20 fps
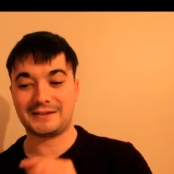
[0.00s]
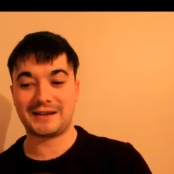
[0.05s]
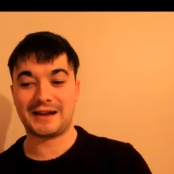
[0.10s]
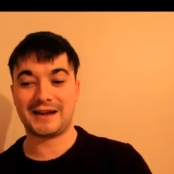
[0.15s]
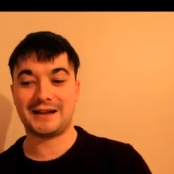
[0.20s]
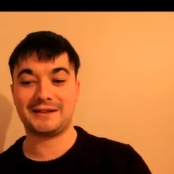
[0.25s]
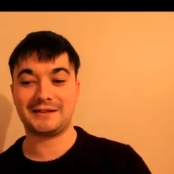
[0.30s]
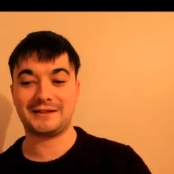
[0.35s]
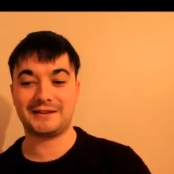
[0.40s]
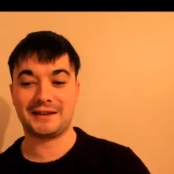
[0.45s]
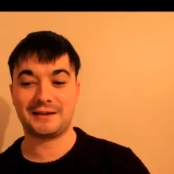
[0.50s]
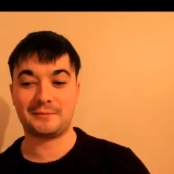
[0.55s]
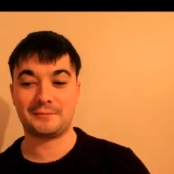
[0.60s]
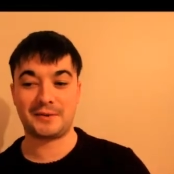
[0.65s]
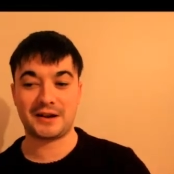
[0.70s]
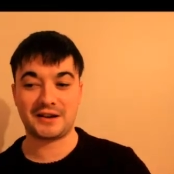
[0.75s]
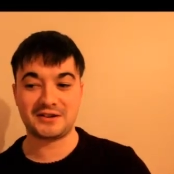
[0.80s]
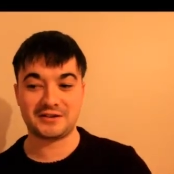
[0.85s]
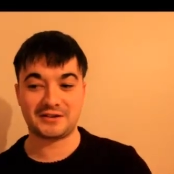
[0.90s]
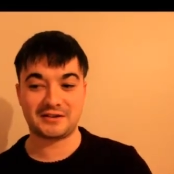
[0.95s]
And
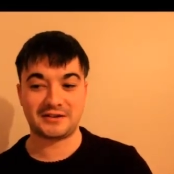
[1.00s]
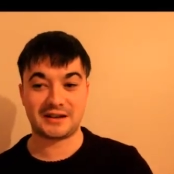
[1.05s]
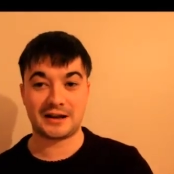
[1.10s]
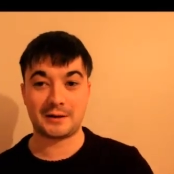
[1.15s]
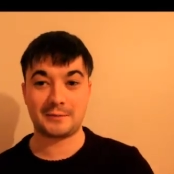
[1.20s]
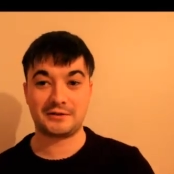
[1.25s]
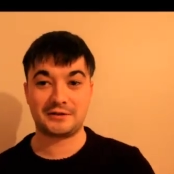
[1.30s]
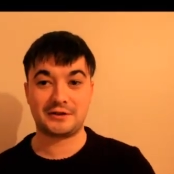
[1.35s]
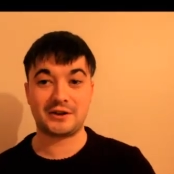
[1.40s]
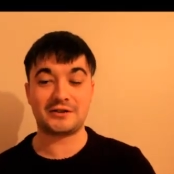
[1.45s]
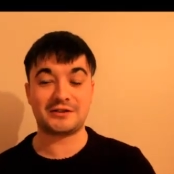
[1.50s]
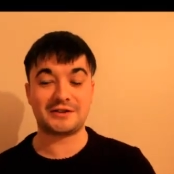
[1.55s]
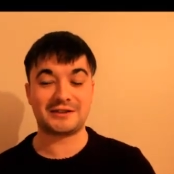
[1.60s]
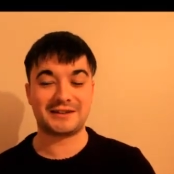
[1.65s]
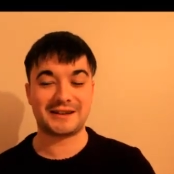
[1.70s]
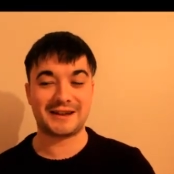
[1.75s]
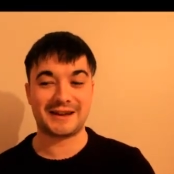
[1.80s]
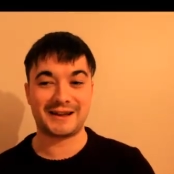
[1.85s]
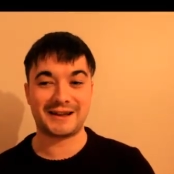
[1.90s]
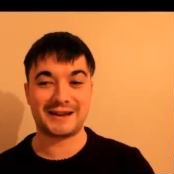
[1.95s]
um, I just, I was good to
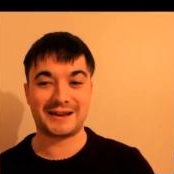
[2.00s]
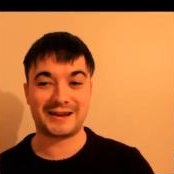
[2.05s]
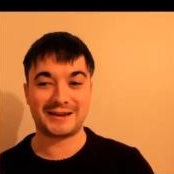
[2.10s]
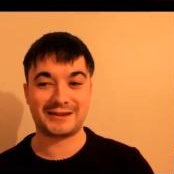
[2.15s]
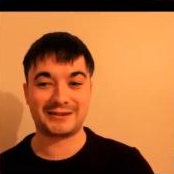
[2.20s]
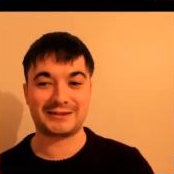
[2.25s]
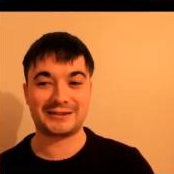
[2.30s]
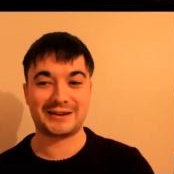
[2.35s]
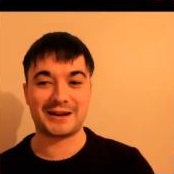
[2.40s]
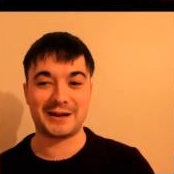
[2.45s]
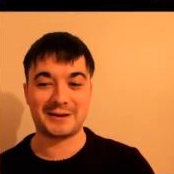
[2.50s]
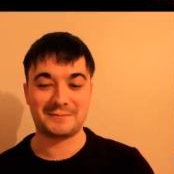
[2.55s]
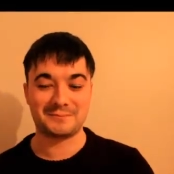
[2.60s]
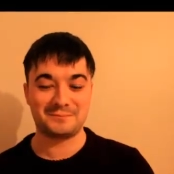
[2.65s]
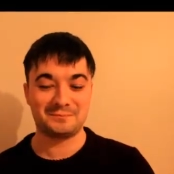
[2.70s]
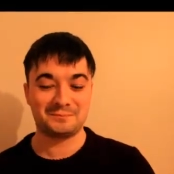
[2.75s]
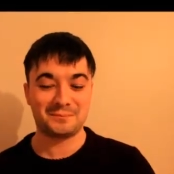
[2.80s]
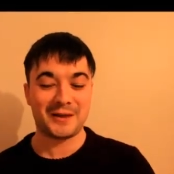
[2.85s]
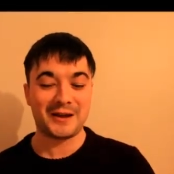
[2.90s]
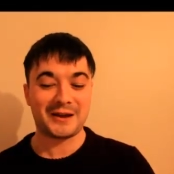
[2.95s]
see Elise
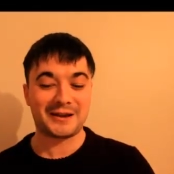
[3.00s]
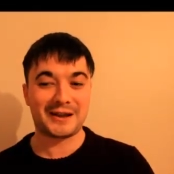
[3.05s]
um,